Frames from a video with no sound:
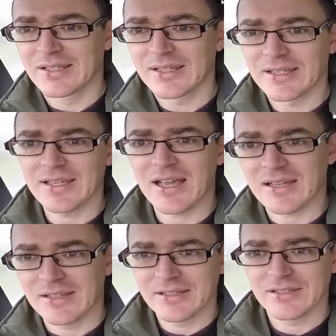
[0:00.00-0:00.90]
yeah,
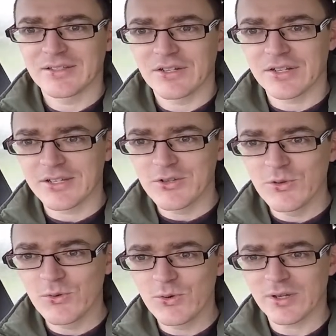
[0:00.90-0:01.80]
nothing
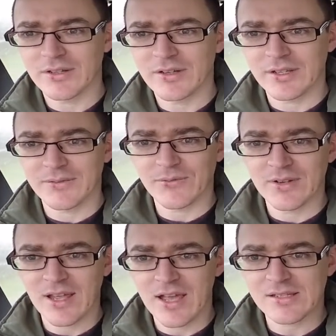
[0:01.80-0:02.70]
new, nothing
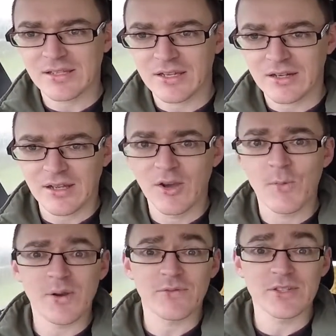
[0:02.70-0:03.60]
fantastic here. I hope
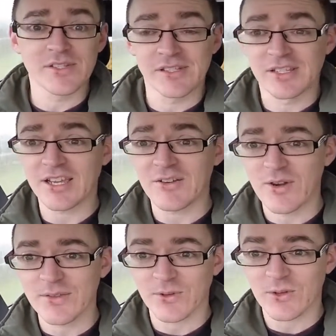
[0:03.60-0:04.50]
everyone's getting
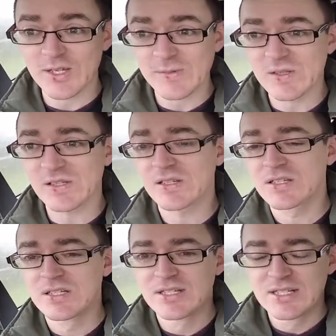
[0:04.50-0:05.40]
ready for Christmas.
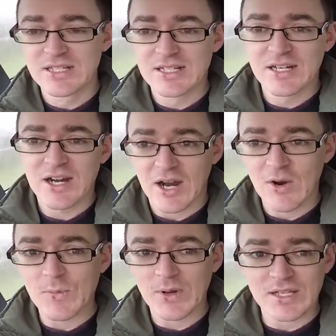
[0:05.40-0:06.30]
I
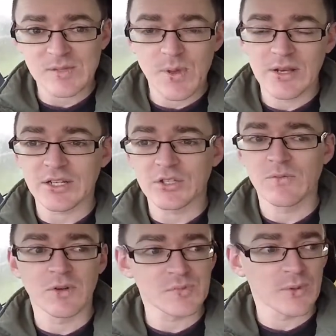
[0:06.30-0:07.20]
hope you're not spending too
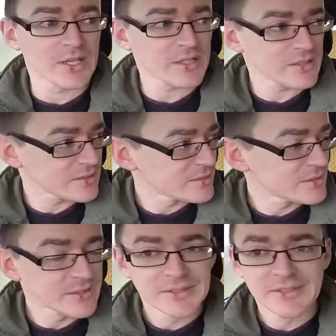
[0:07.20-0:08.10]
much money,
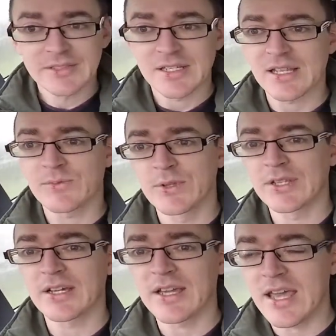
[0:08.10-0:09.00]
because that's one
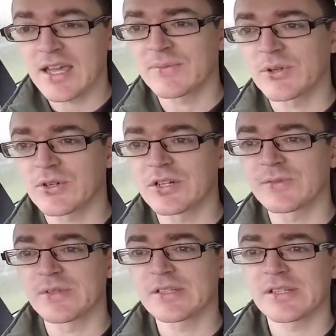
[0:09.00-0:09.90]
thing I hate about
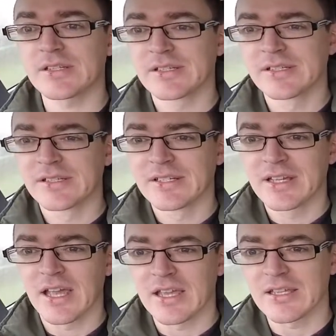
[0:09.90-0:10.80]
Christmas,
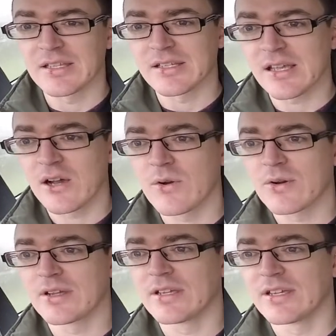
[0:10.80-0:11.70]
is how
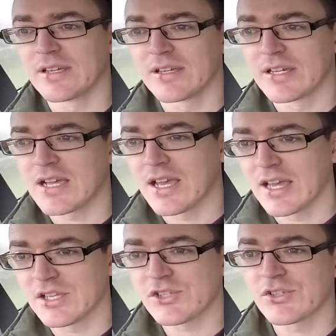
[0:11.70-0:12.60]

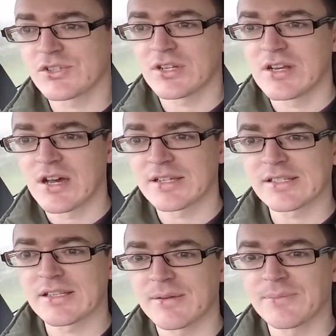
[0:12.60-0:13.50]
it's just
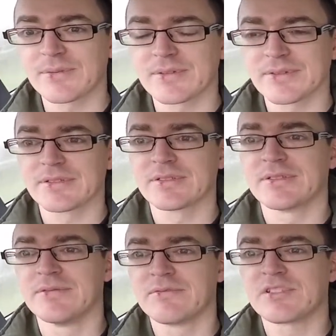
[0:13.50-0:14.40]
non-stop.
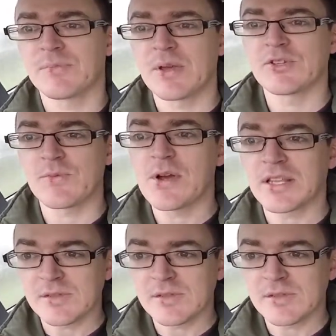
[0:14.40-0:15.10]
Spend your money.